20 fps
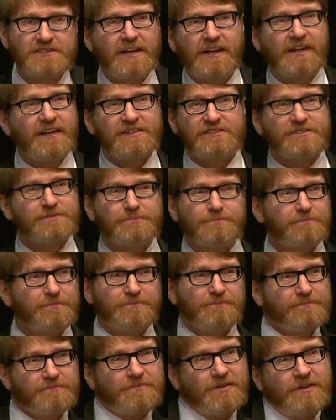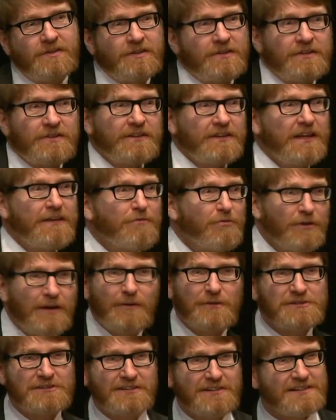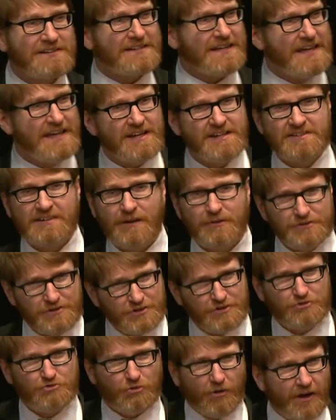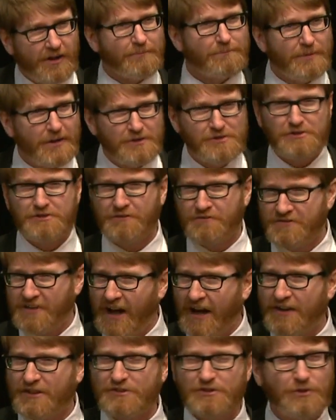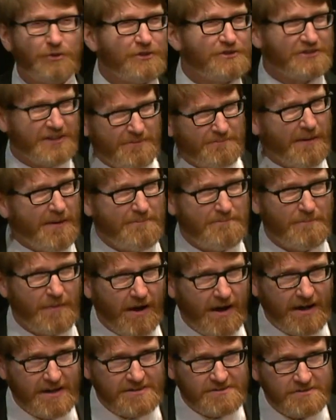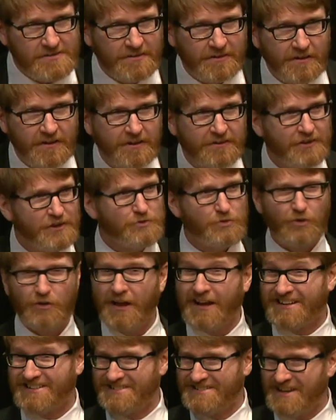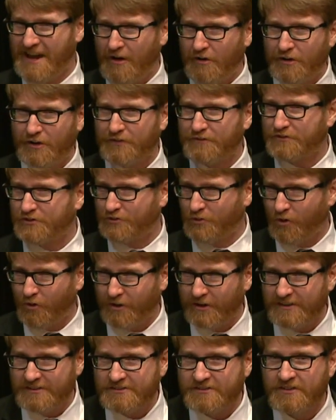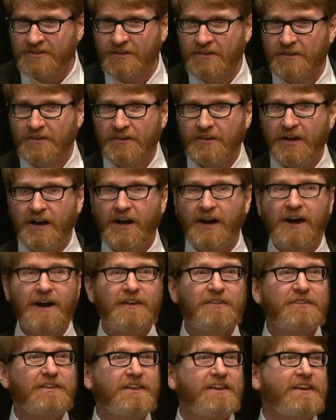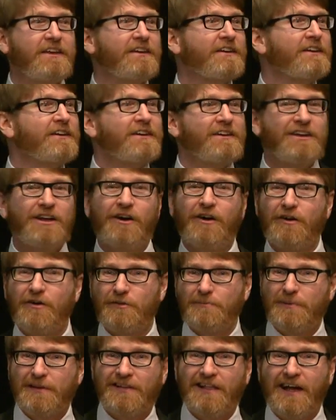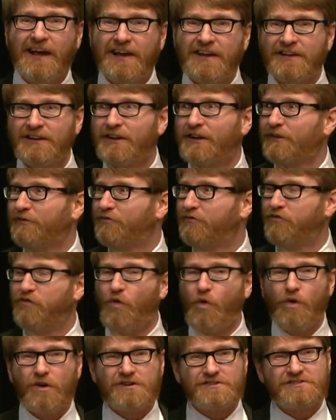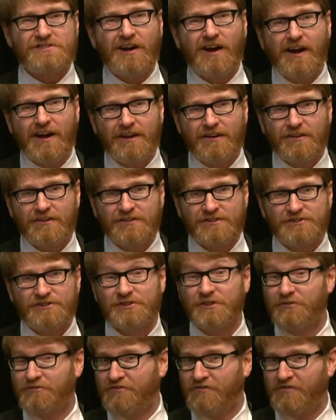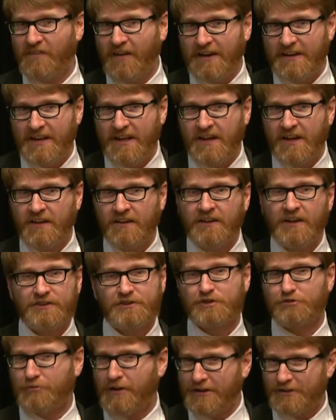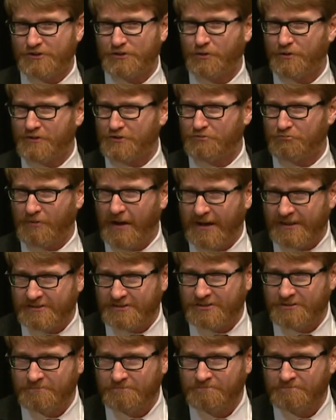I guess even when I was a little kid and I was just drawing pictures of dinosaurs in my mind, these were like narrative stories. Uh, the, you know, it would be like four tigers fighting a Tyrannosaurus Rex.